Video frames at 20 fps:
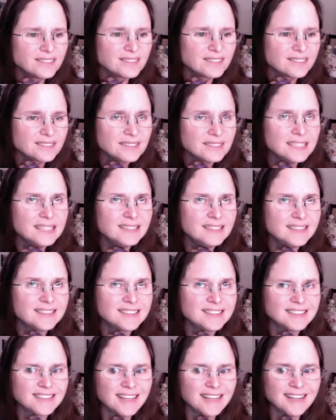east
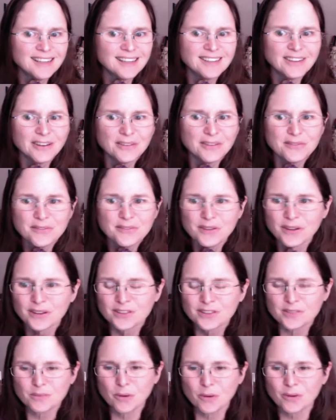side of the
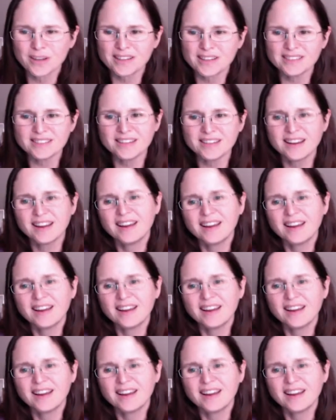Smokies.